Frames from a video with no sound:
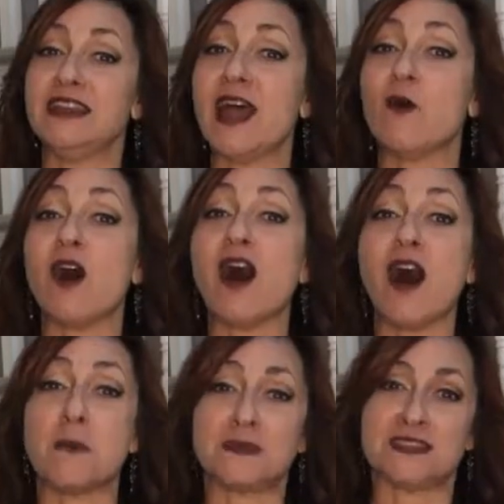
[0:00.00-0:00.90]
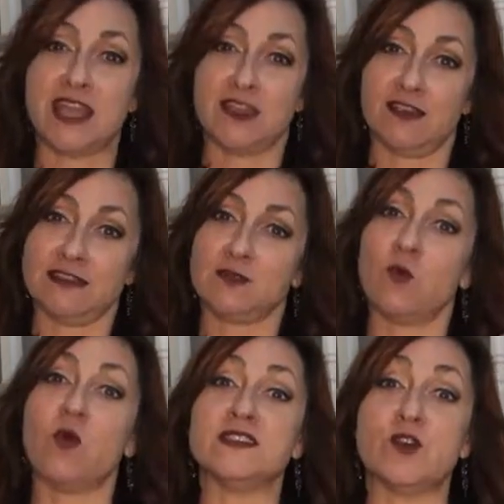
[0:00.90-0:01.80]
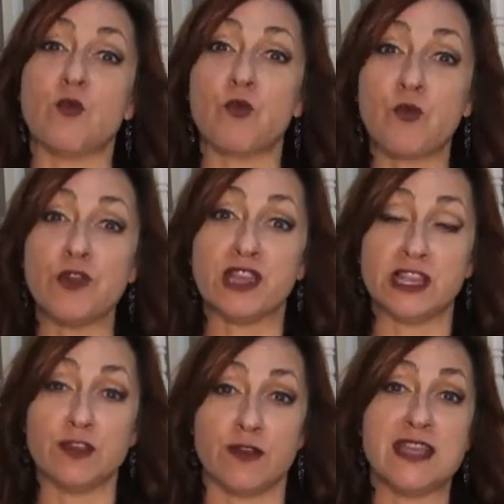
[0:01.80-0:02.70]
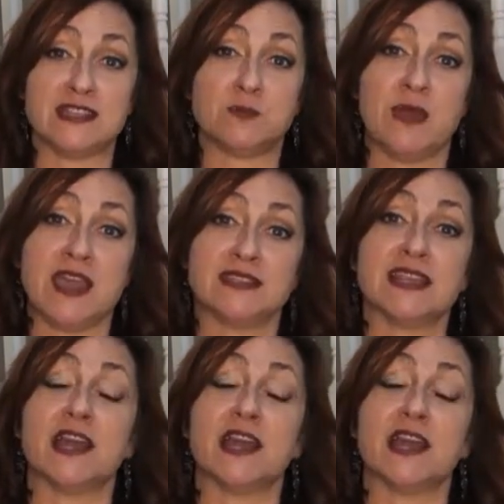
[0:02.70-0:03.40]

Now, upstairs was a really great space,